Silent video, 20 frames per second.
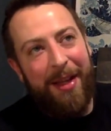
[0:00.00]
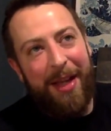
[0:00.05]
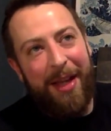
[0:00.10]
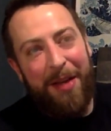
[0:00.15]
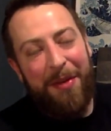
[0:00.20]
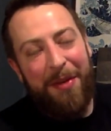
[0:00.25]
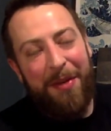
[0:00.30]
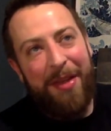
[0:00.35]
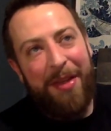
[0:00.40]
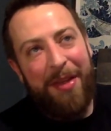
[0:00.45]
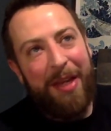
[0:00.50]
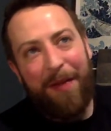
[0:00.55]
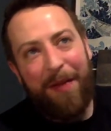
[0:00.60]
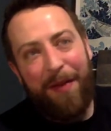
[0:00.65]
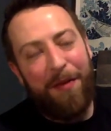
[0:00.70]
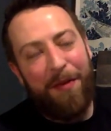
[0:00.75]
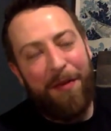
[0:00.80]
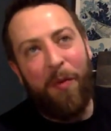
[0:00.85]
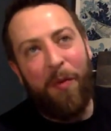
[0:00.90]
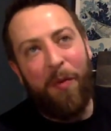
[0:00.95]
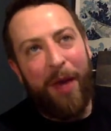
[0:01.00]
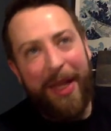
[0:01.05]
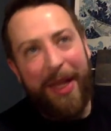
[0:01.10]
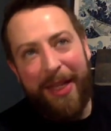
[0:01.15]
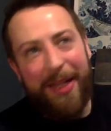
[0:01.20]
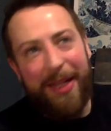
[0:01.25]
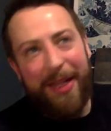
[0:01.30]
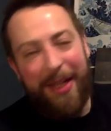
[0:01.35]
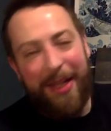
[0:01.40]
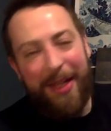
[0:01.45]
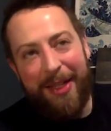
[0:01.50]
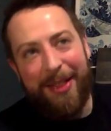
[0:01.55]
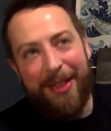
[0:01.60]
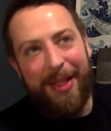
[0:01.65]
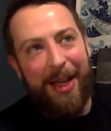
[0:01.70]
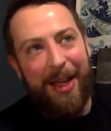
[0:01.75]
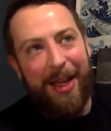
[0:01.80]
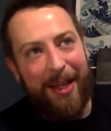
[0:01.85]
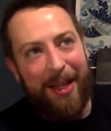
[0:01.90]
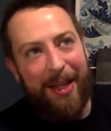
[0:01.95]
I don't think I've ever waited in
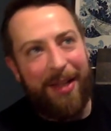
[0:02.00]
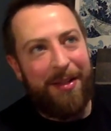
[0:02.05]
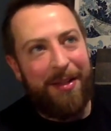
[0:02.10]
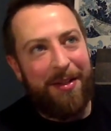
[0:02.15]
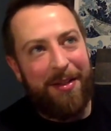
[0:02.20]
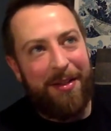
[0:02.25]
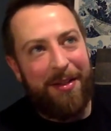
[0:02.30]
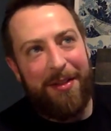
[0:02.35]
line.